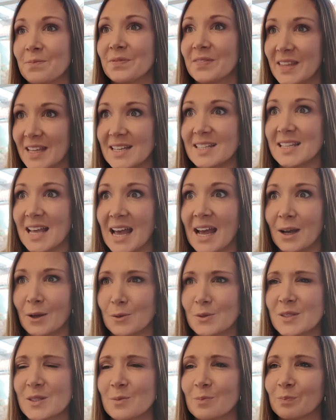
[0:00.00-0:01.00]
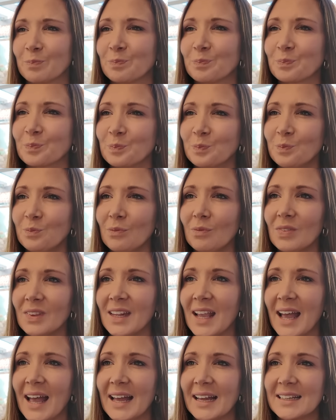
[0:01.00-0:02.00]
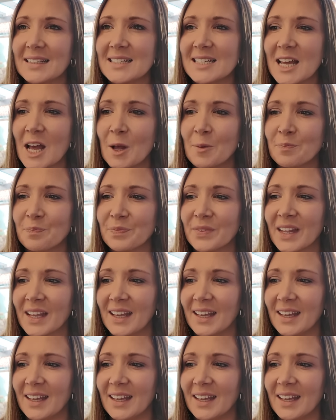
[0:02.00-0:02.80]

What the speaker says: this house. And